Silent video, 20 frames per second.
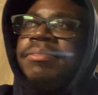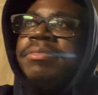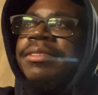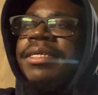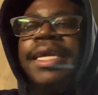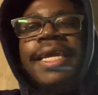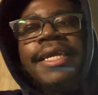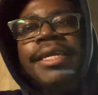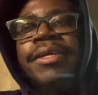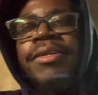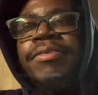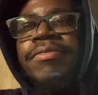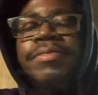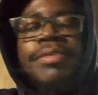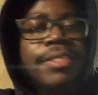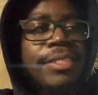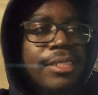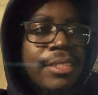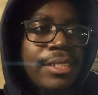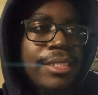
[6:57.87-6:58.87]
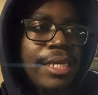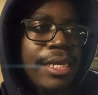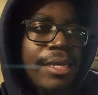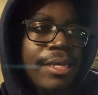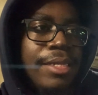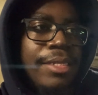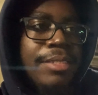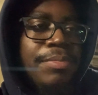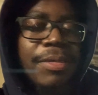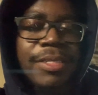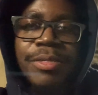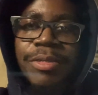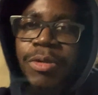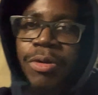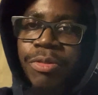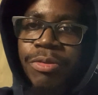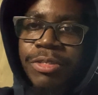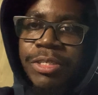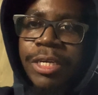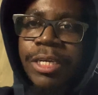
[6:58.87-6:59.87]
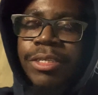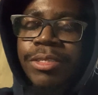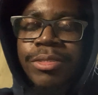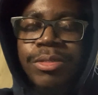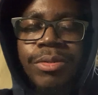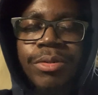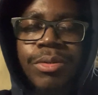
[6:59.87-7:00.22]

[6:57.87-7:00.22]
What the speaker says: Can't get over it. It's like, especially with the tunnels.